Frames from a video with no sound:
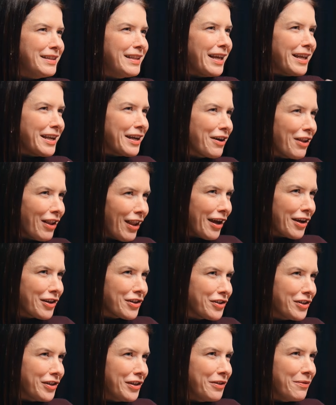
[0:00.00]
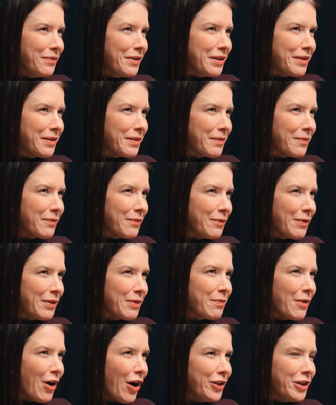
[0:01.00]
data collection with
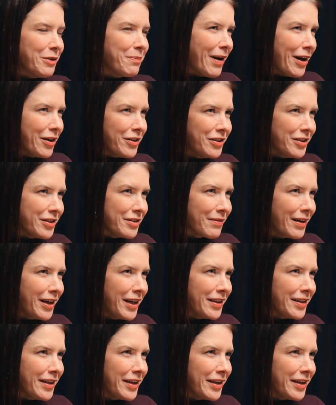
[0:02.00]
other partners, right?